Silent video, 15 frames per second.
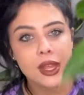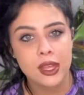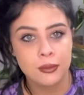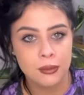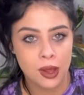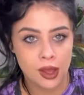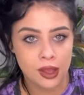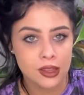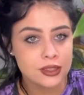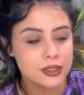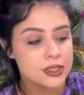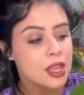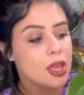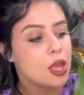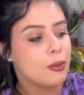it in
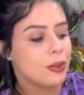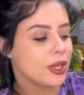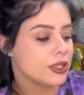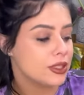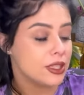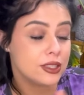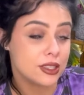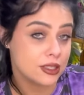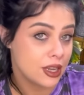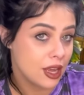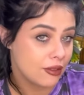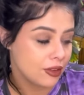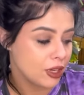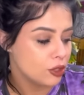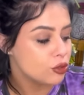moss because this doesn't
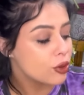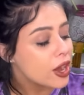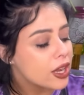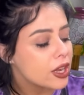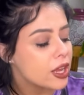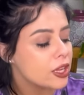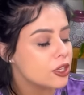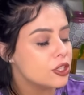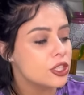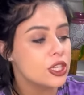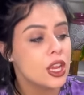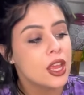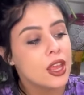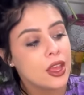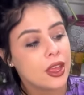have any drainage.
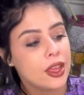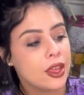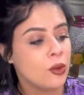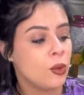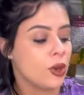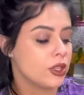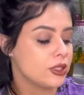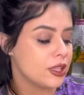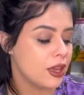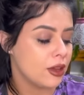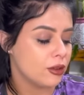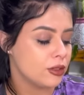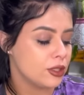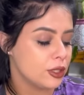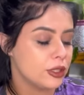It works
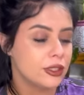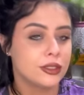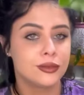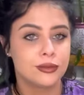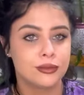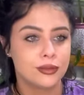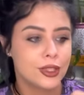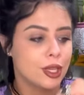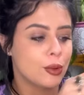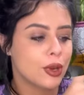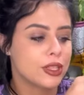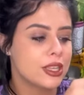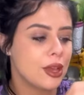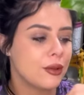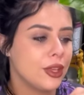out
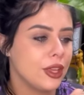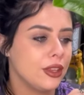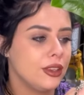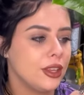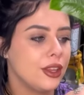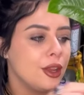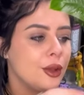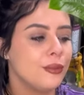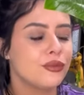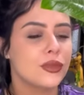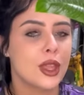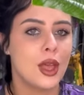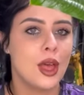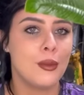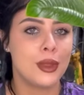good, you know?
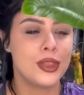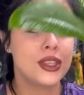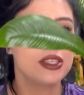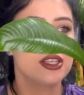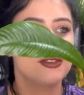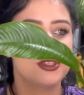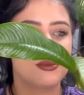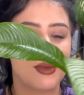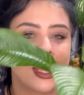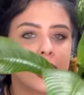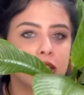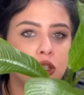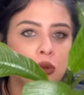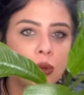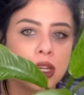But this lives in my
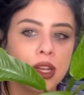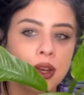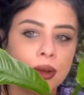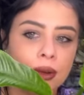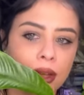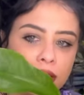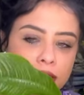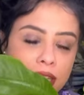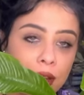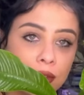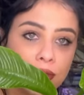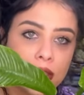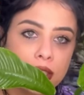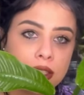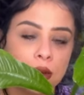kitchen window, a
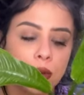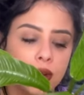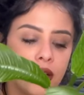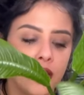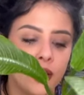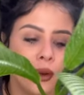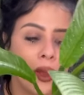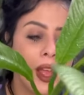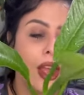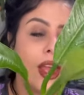south-facing window,